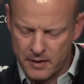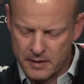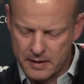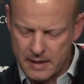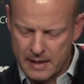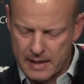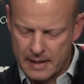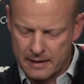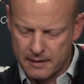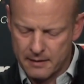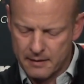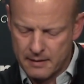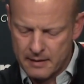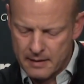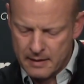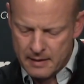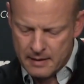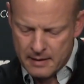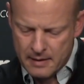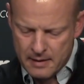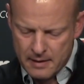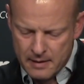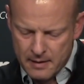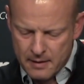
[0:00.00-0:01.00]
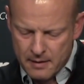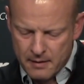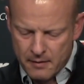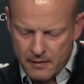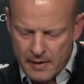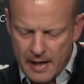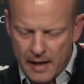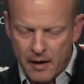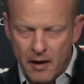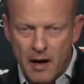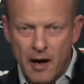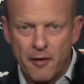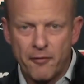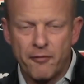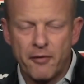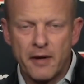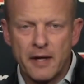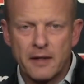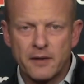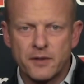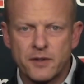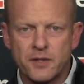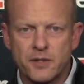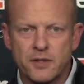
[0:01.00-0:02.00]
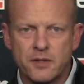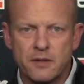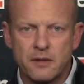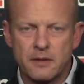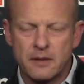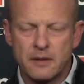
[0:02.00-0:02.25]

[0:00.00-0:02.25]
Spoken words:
got that offense